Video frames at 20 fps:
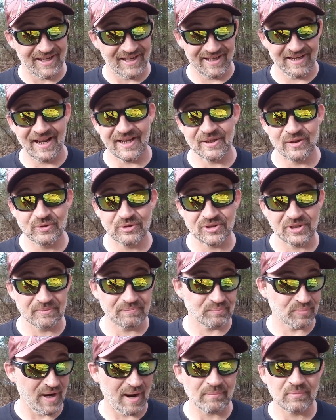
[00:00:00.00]
And I used it
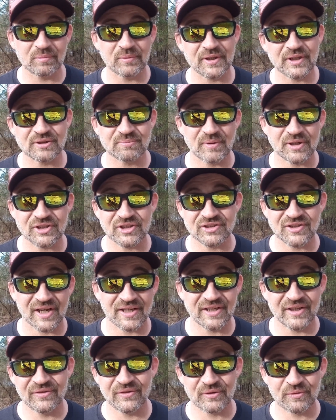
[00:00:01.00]
probably as much as I
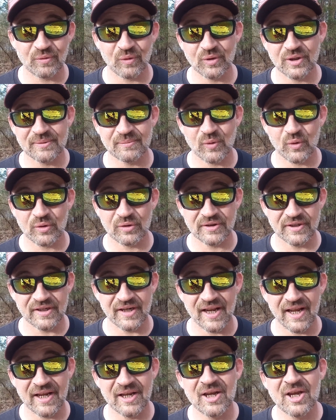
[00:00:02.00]
did the trolling motor
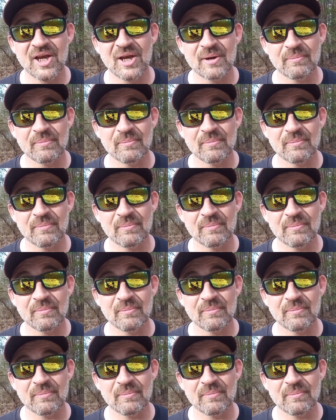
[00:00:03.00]
today